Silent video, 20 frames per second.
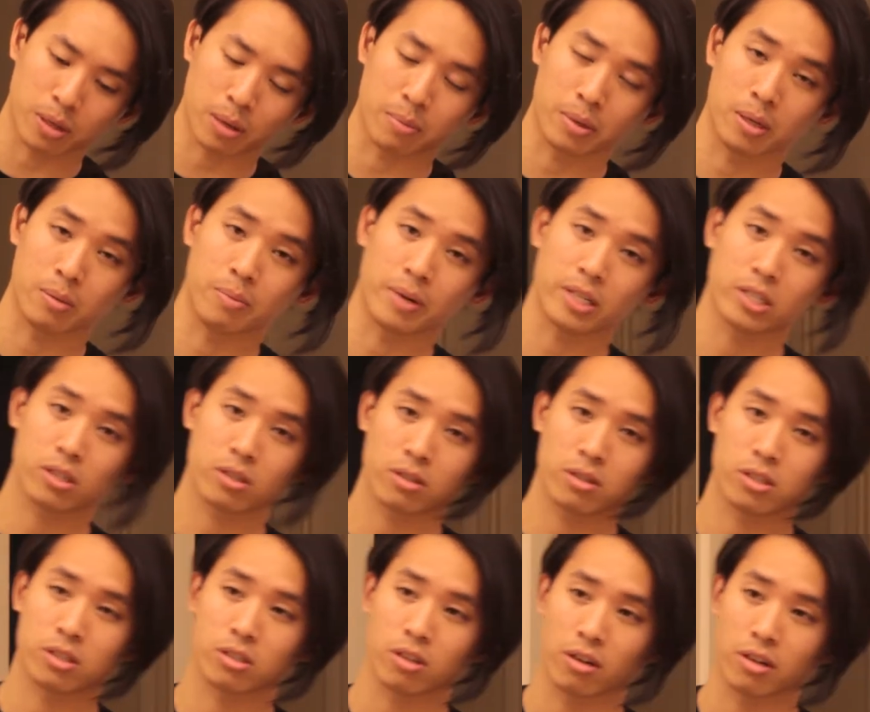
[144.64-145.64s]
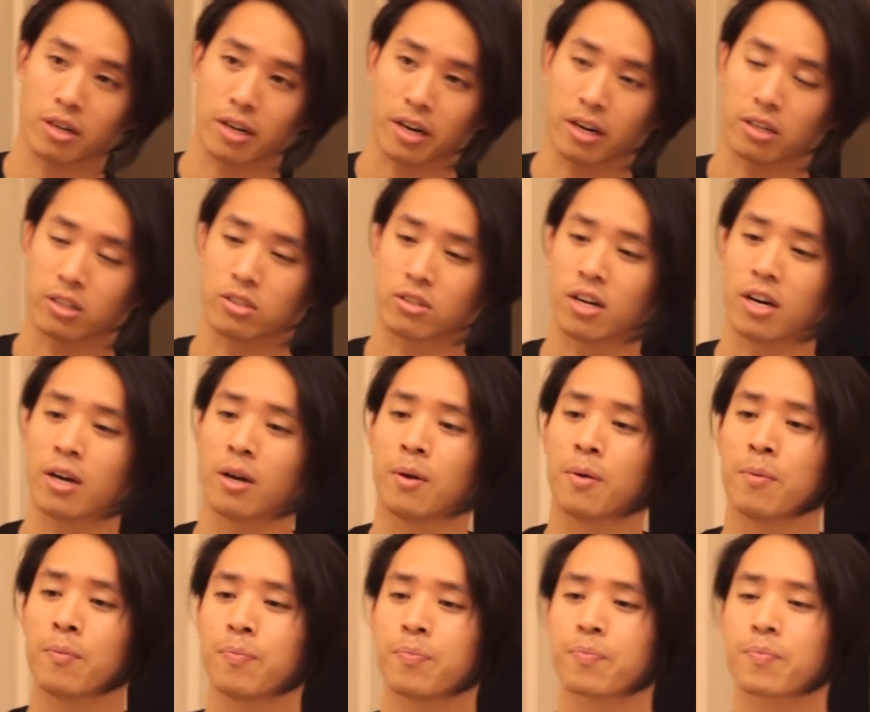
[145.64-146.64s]
pomade, make sure to start your hair
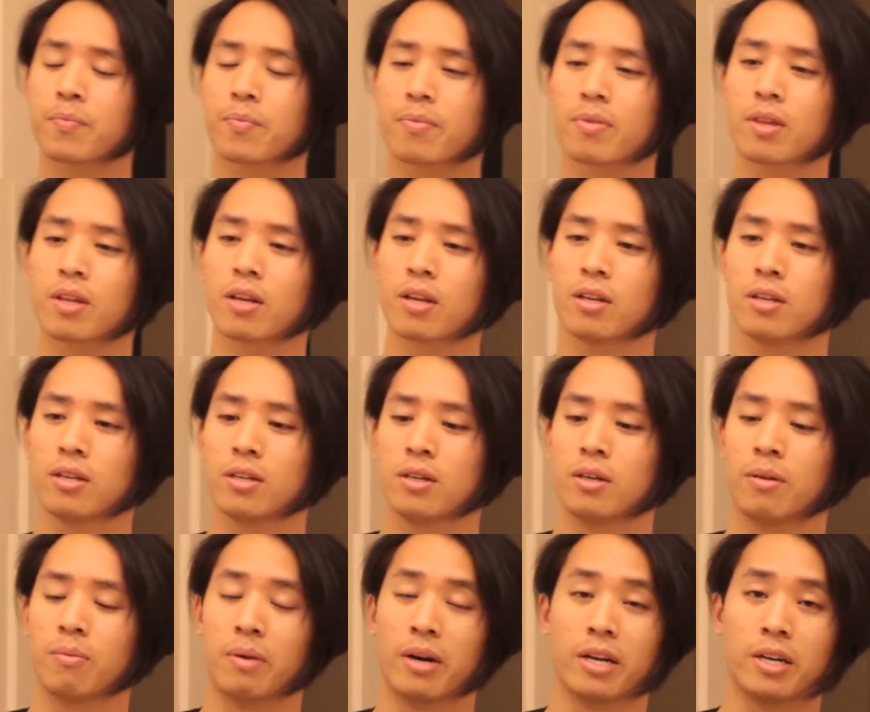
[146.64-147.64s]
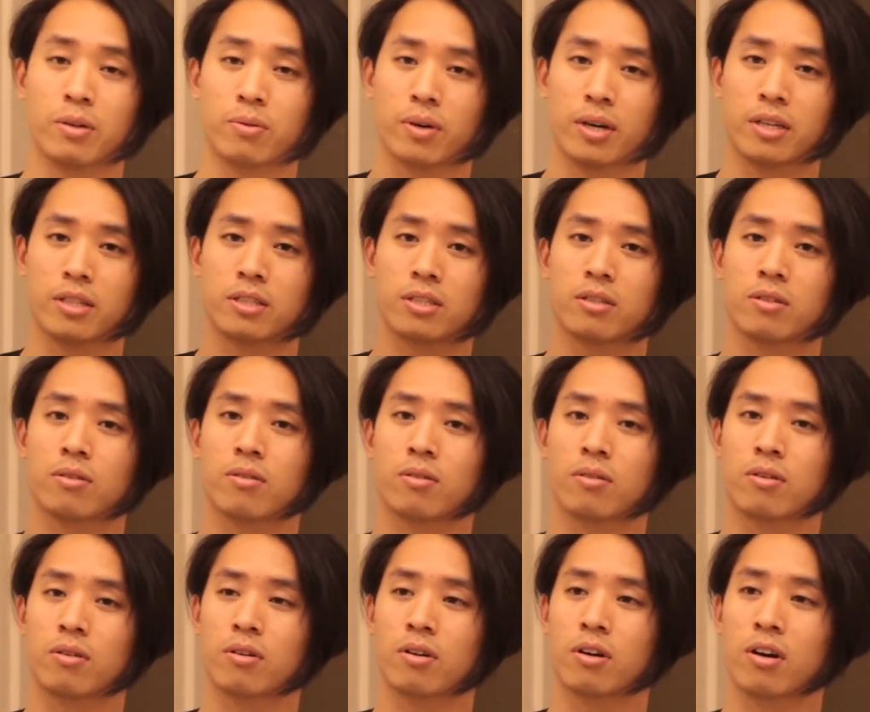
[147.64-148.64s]
dry. But anyways,
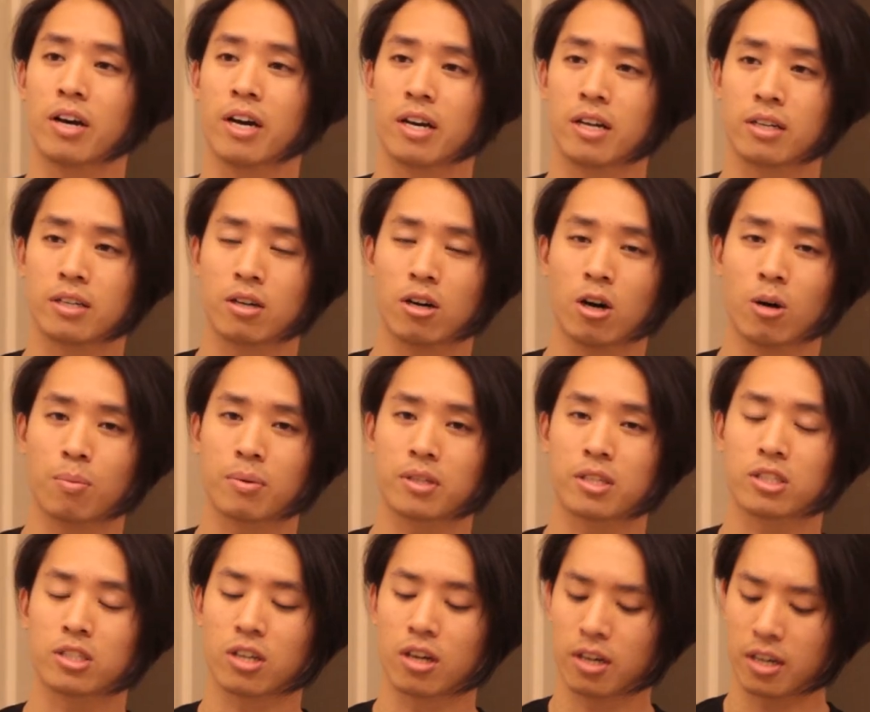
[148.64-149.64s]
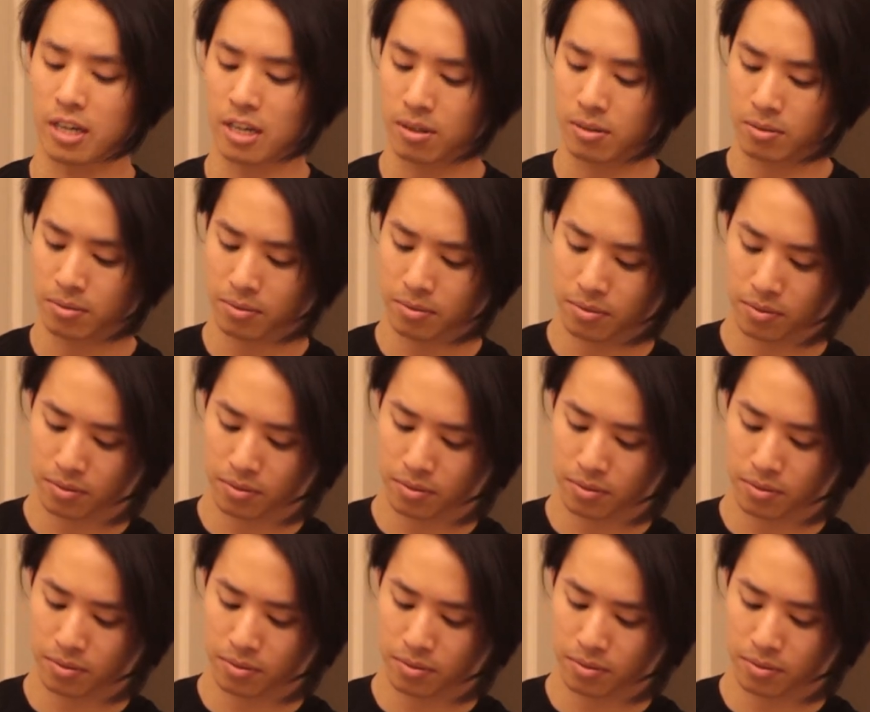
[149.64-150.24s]
We'll go ahead and open the jar now.